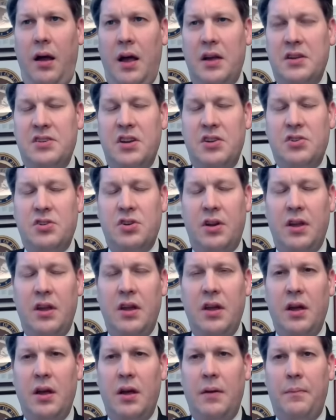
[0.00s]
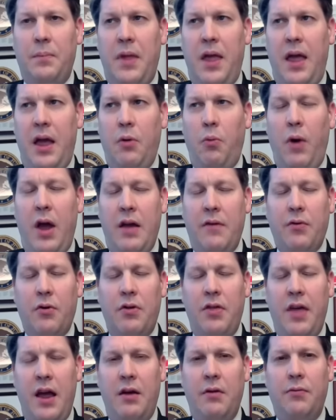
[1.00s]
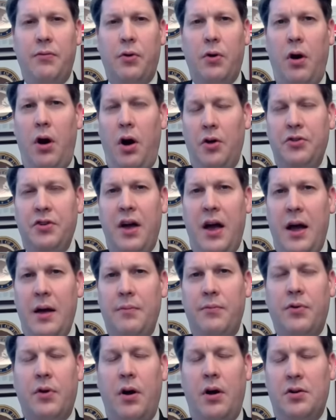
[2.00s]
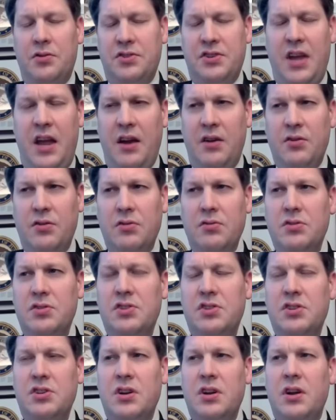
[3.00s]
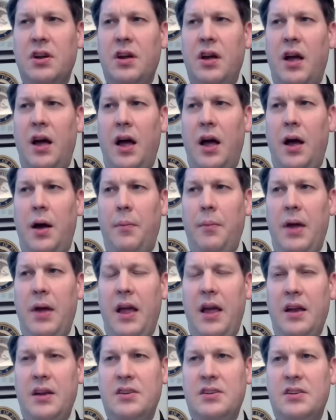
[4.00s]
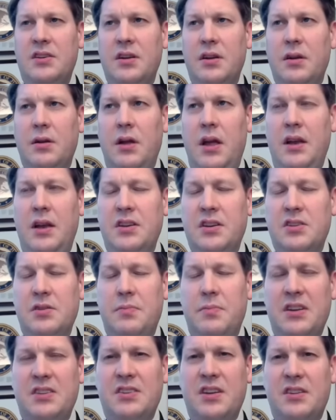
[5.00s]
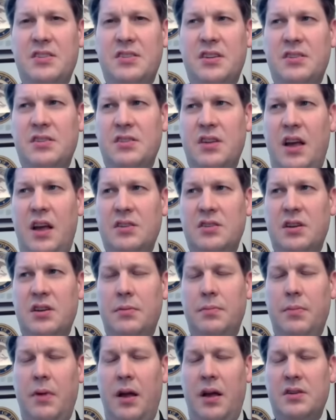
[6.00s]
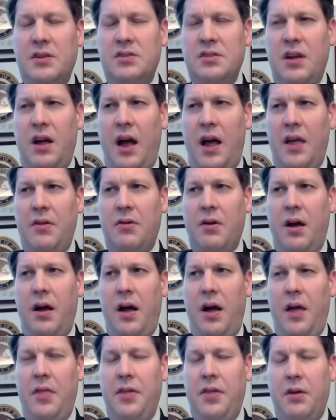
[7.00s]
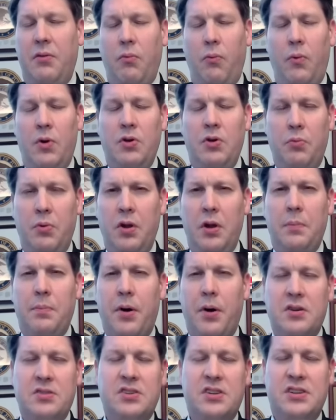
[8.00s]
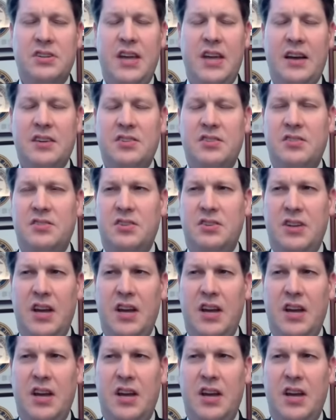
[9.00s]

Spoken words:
essentially a waiver then for all time for all standards. It doesn't make sense as either, I think, when you really parse the text as a